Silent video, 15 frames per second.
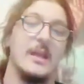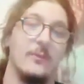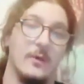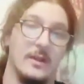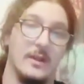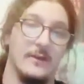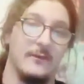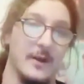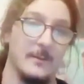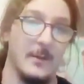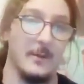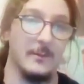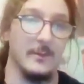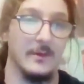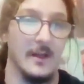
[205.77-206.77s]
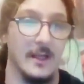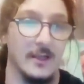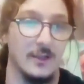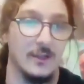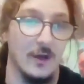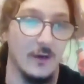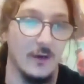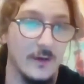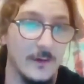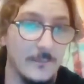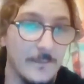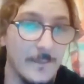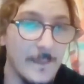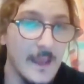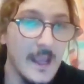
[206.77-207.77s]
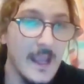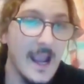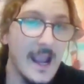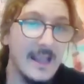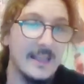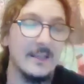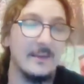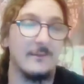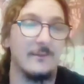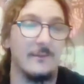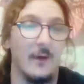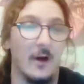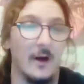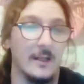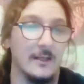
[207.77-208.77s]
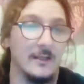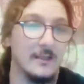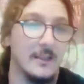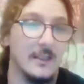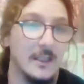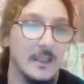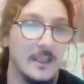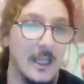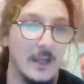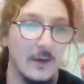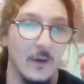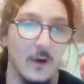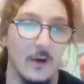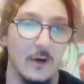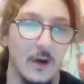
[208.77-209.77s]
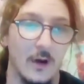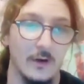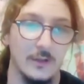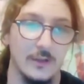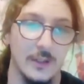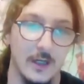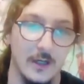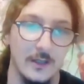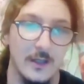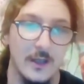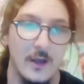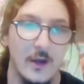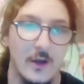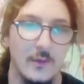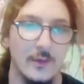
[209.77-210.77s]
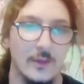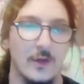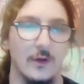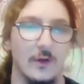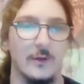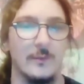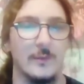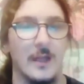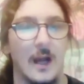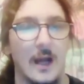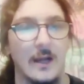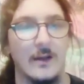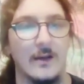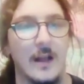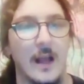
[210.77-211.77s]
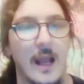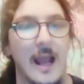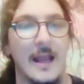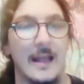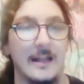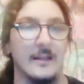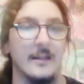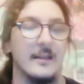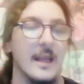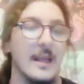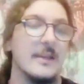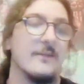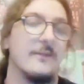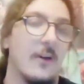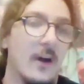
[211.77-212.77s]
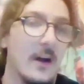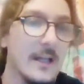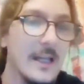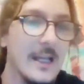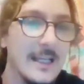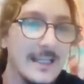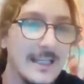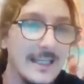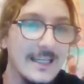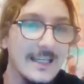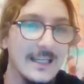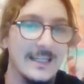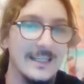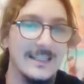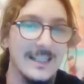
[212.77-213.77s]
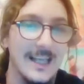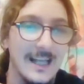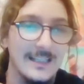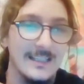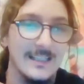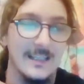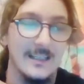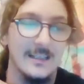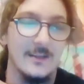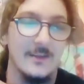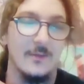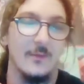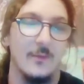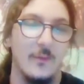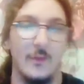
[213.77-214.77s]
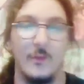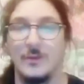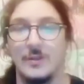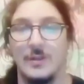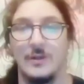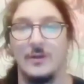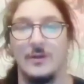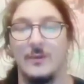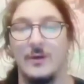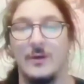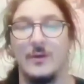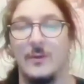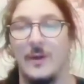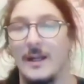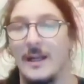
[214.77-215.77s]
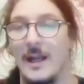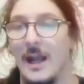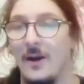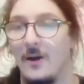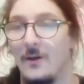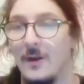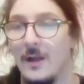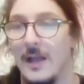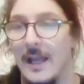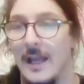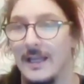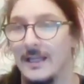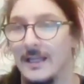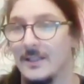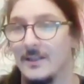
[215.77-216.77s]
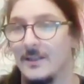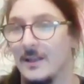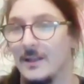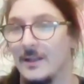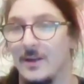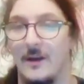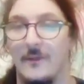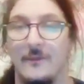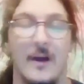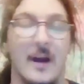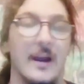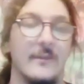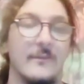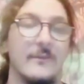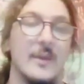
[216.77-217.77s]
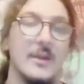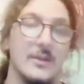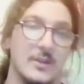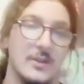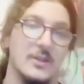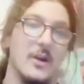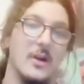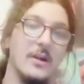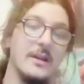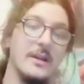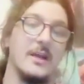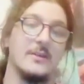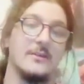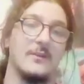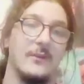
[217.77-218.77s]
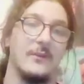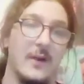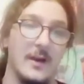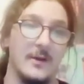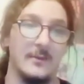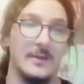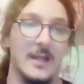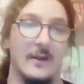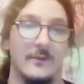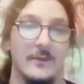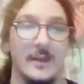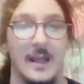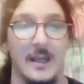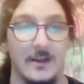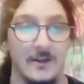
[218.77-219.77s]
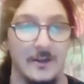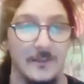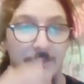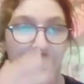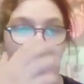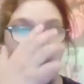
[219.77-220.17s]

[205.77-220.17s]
He won that fight by rear naked choke. And then he fought King Rong Hong Zhang, who is currently retired. And then he fought Giga Kitsache, who right now is top 5. Just got announced for a fight with Calvin Kattar.